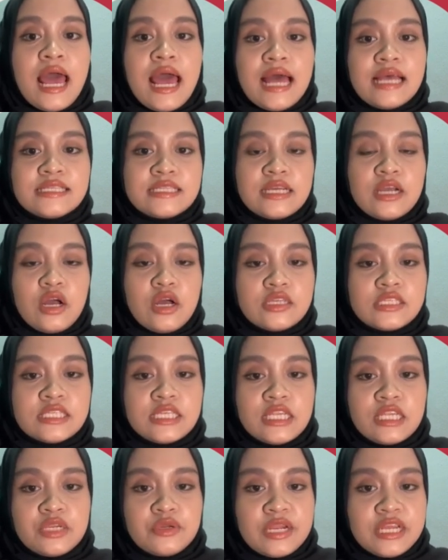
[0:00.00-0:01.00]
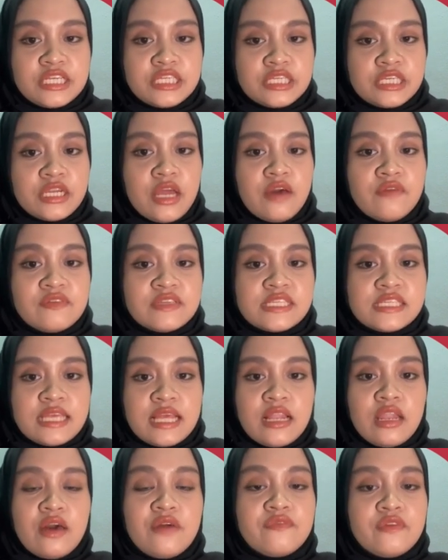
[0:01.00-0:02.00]
as the consideration of a
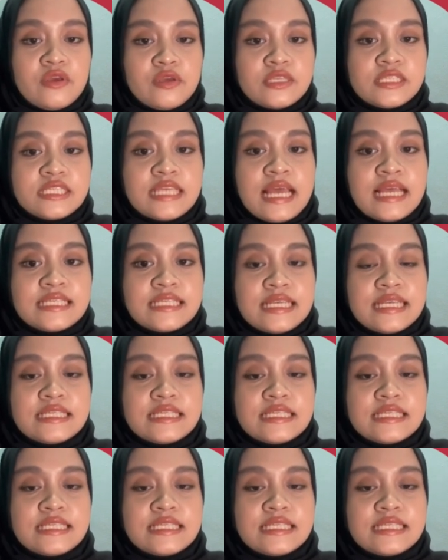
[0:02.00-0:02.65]
sale of goods as